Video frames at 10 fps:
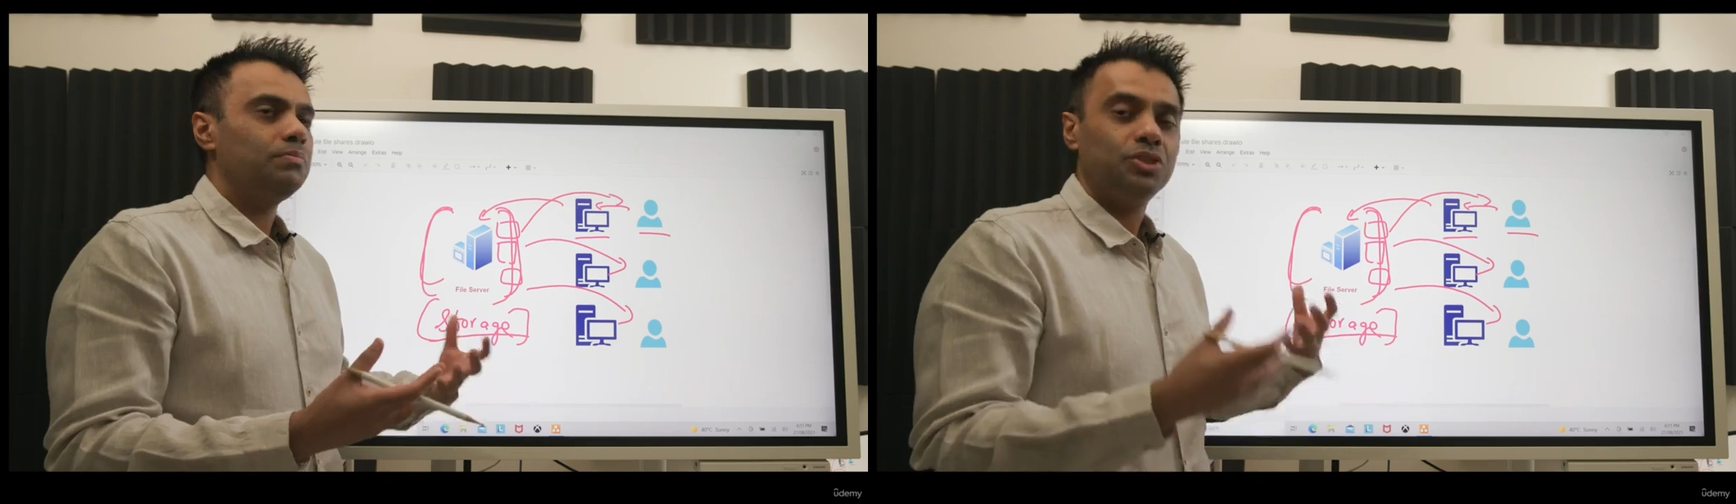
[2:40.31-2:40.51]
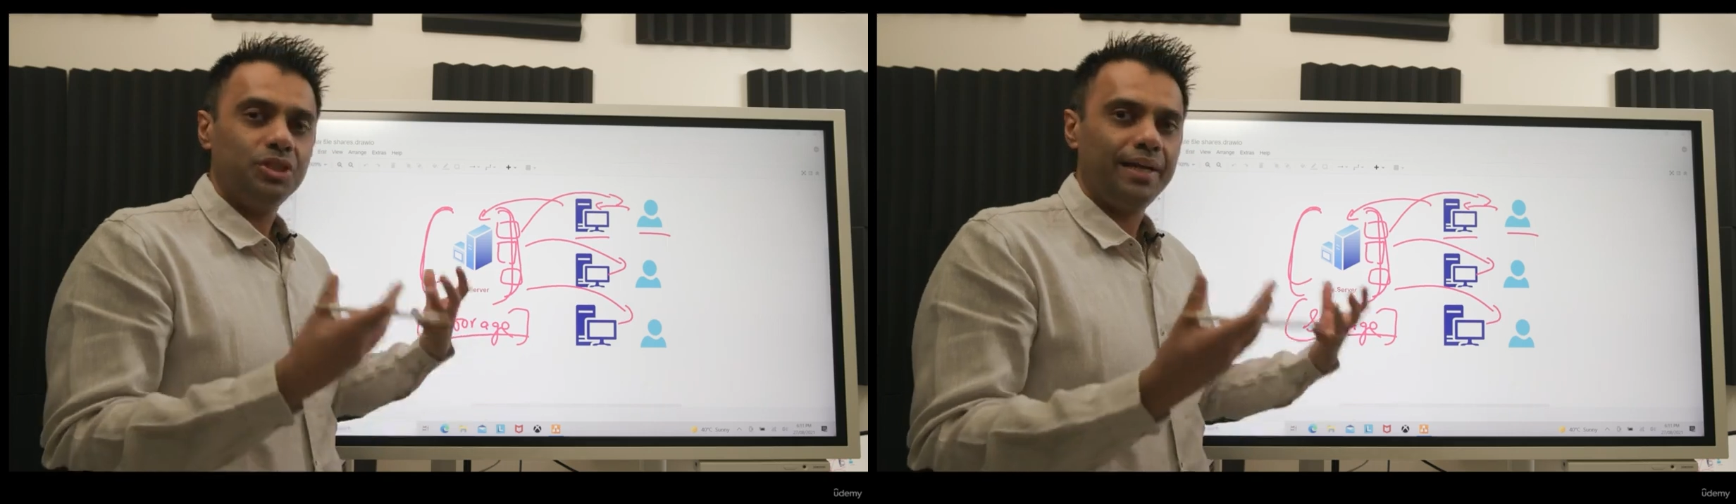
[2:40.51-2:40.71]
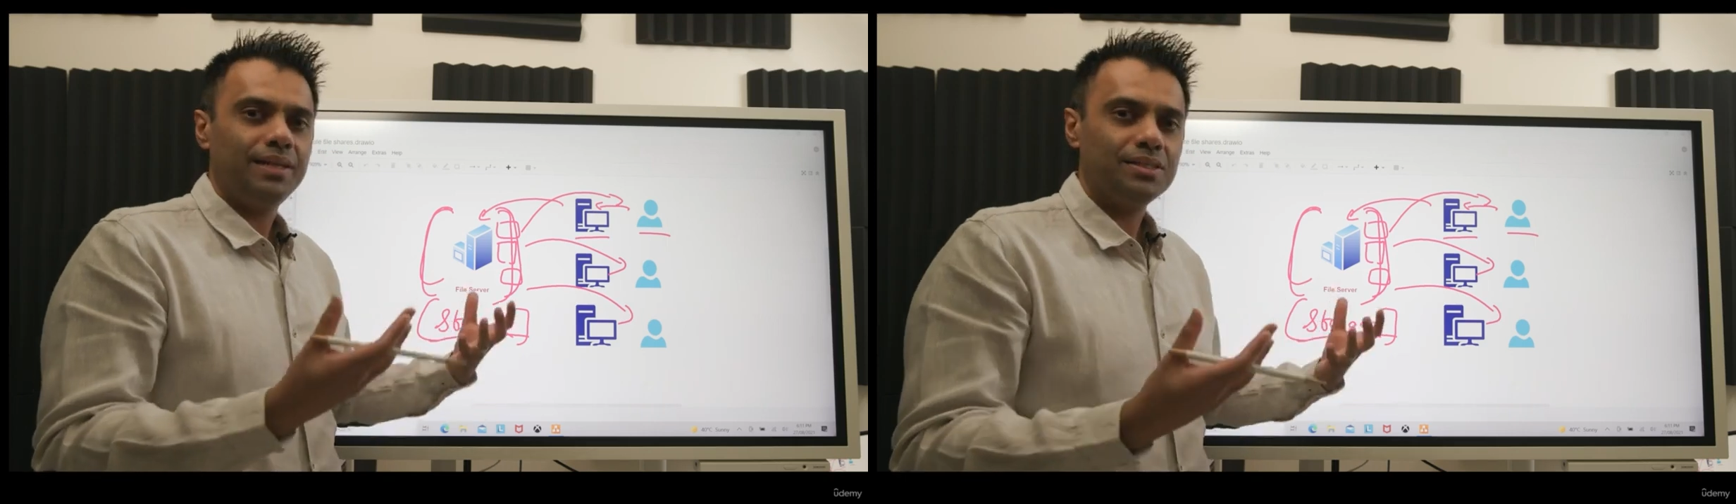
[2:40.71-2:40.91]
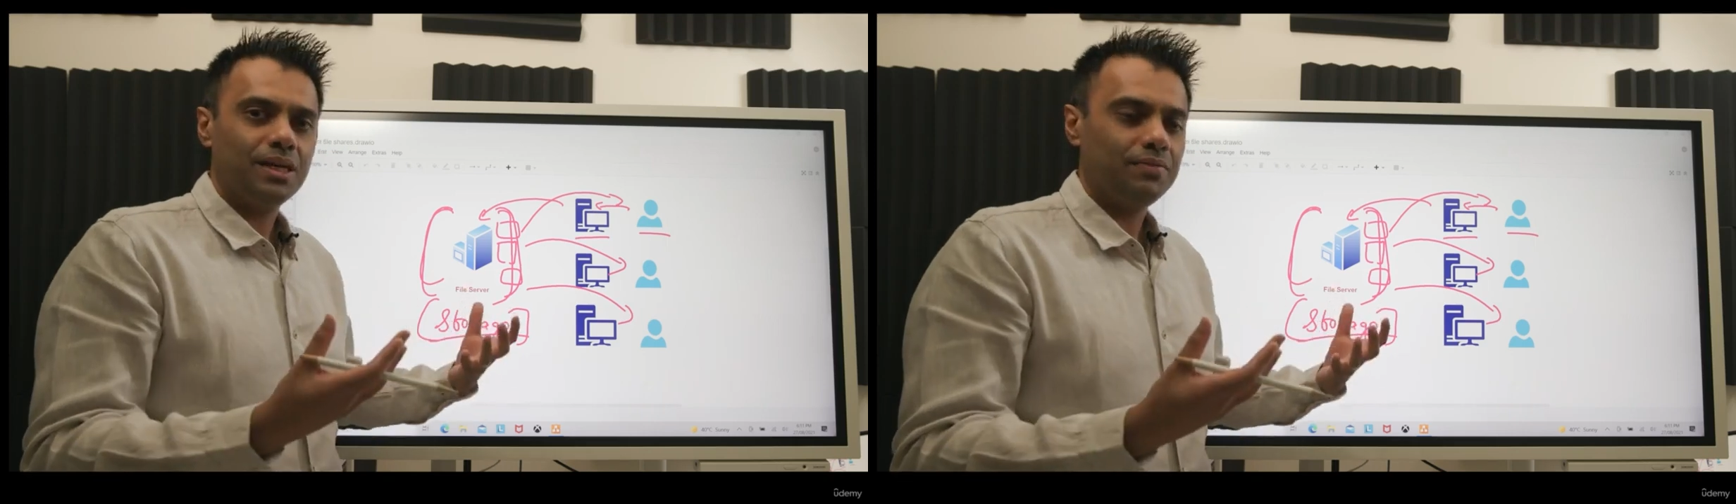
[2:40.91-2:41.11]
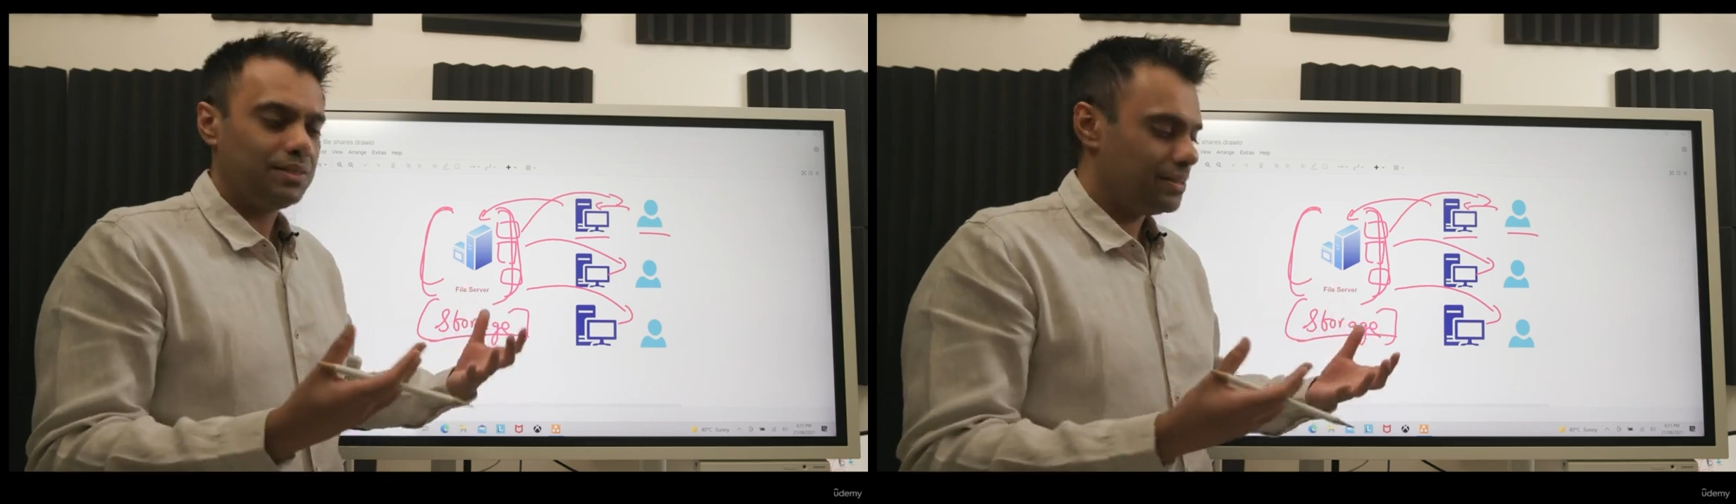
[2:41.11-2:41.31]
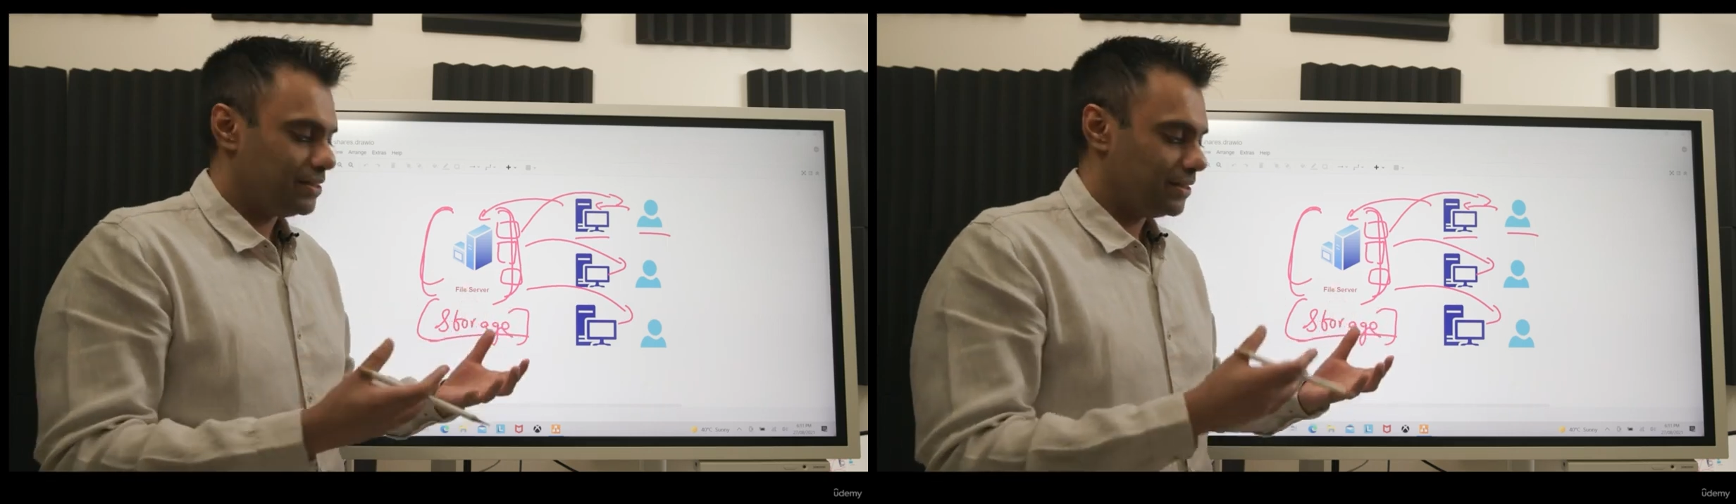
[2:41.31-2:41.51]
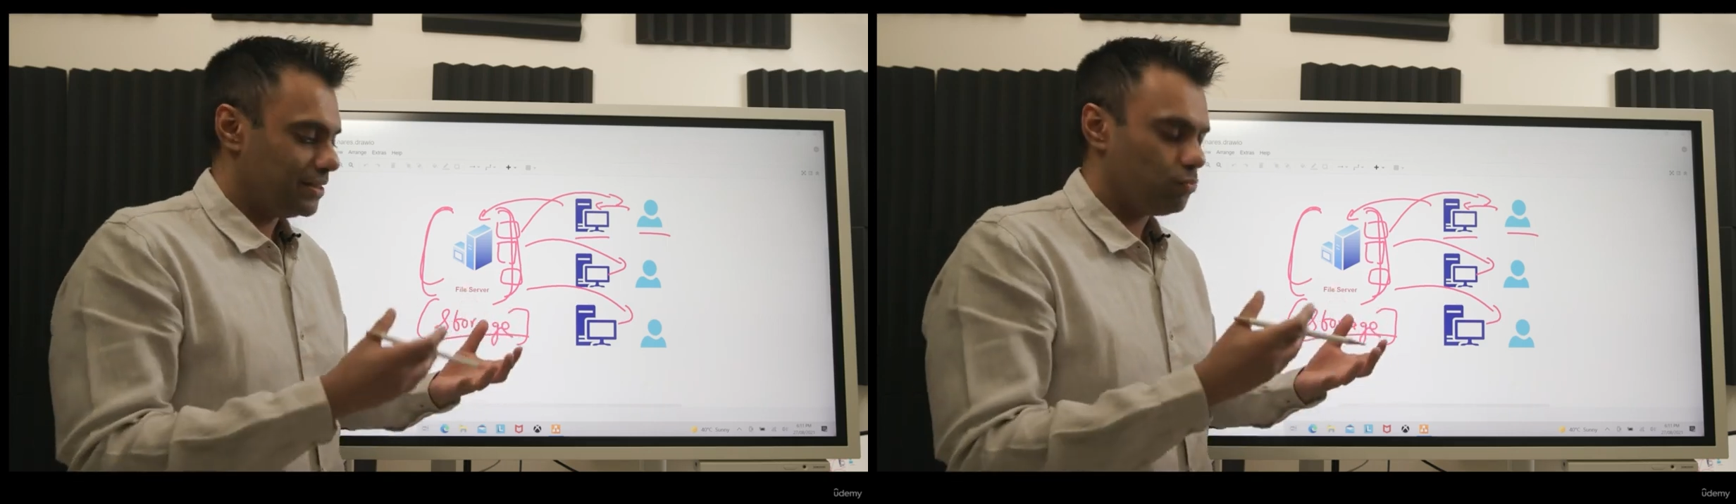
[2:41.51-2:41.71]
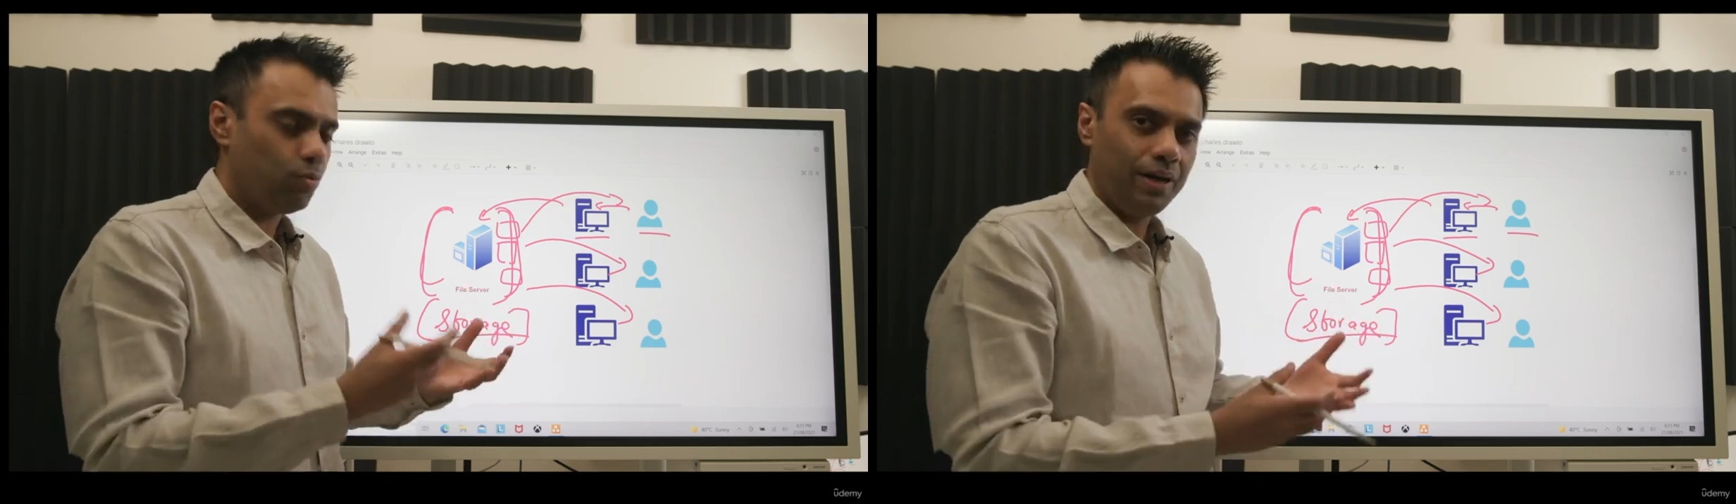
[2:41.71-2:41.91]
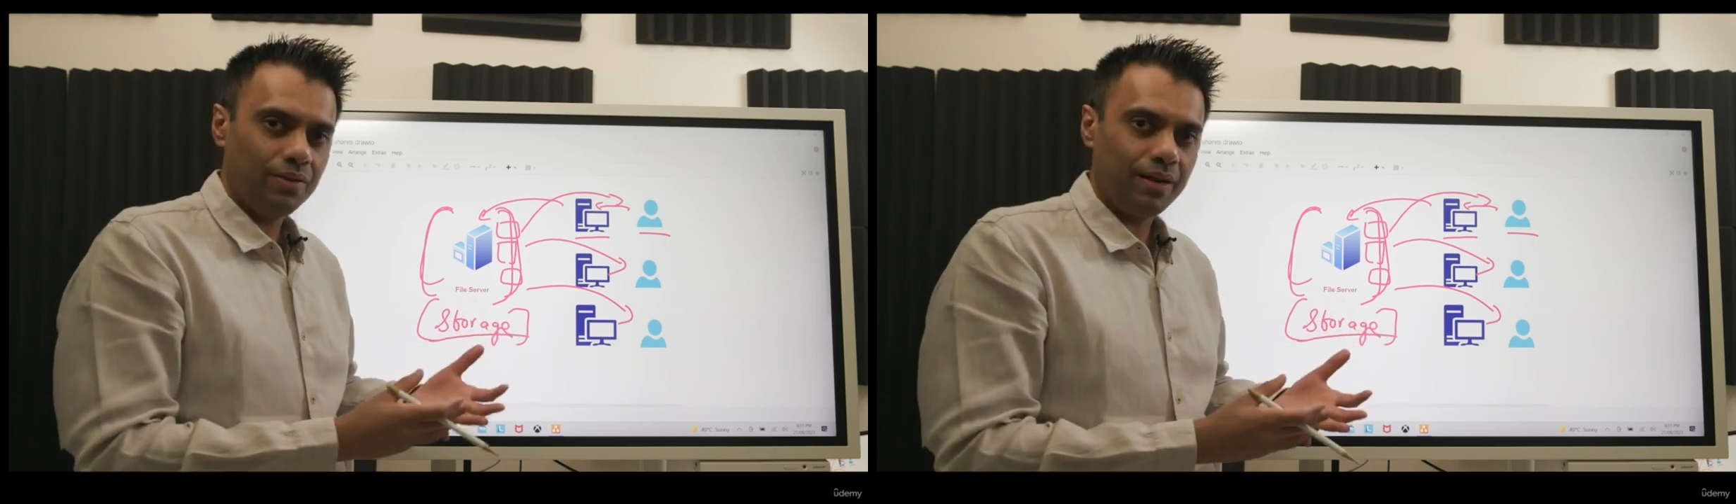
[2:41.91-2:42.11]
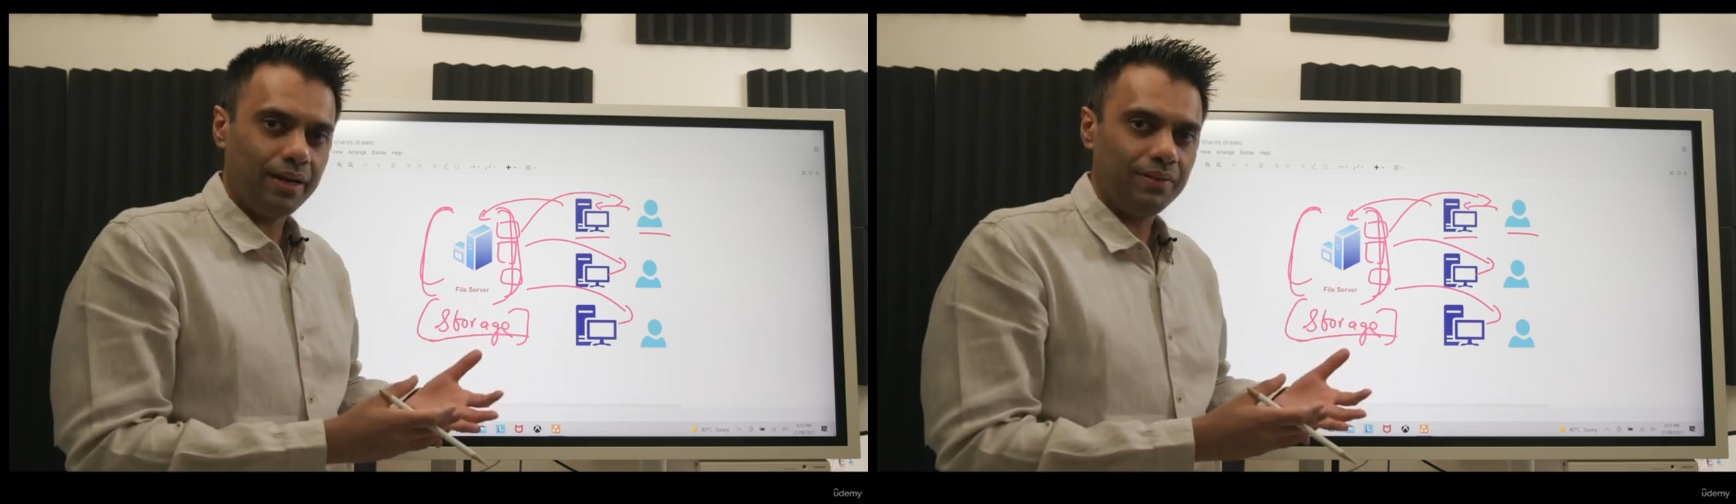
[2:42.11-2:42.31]
sharing services such as
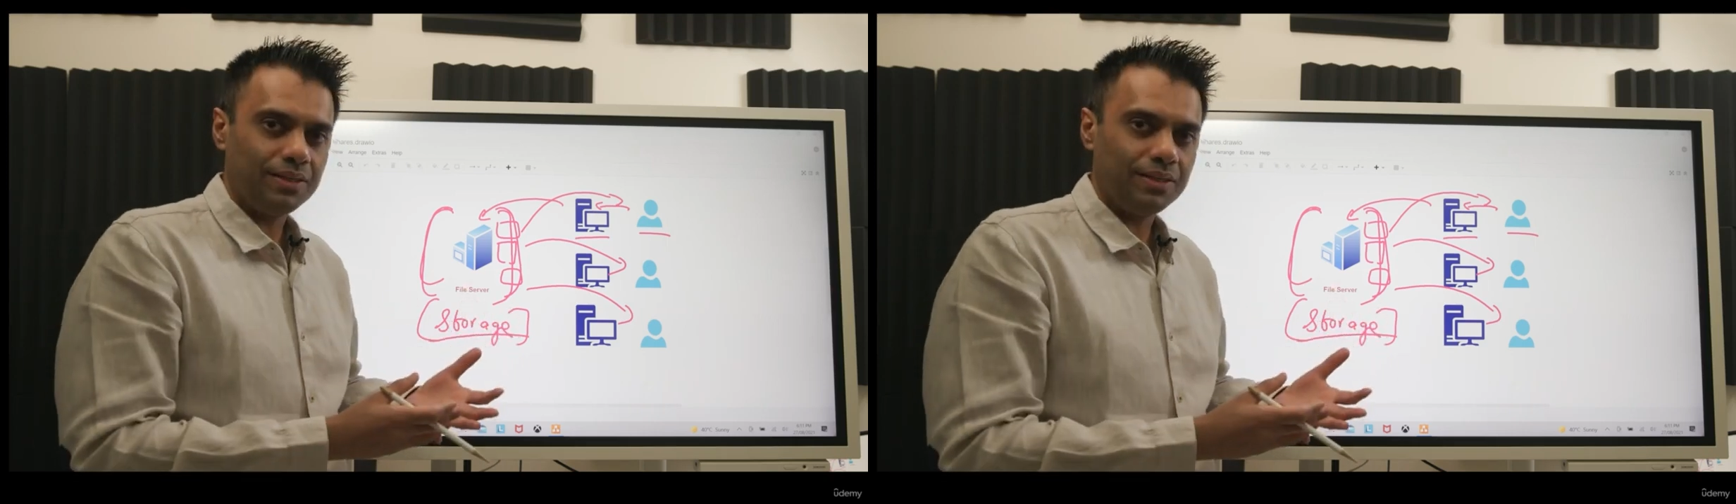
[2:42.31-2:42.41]
OneDrive,